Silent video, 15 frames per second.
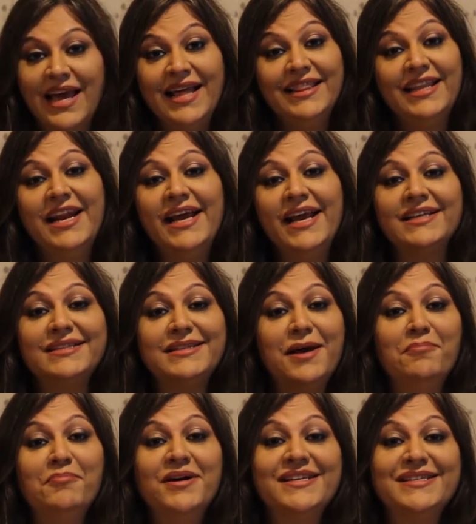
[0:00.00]
The next
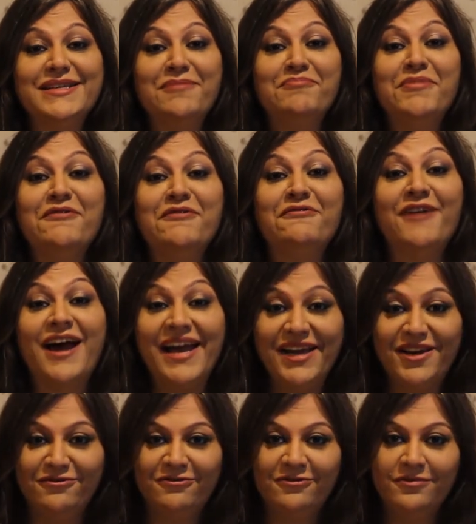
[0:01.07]
number is number
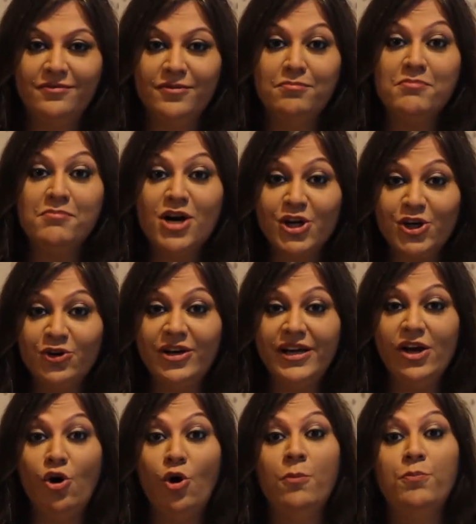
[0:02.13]
five, Mercury
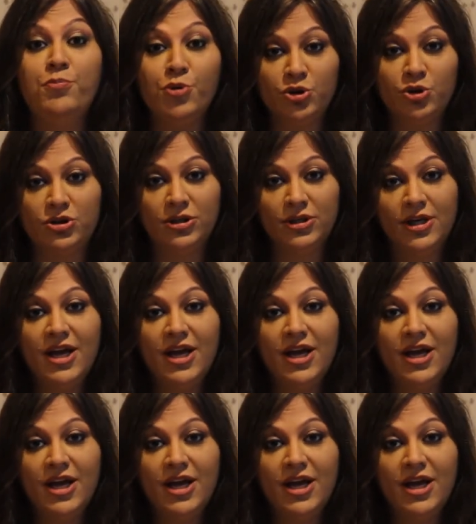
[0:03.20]
or Budh.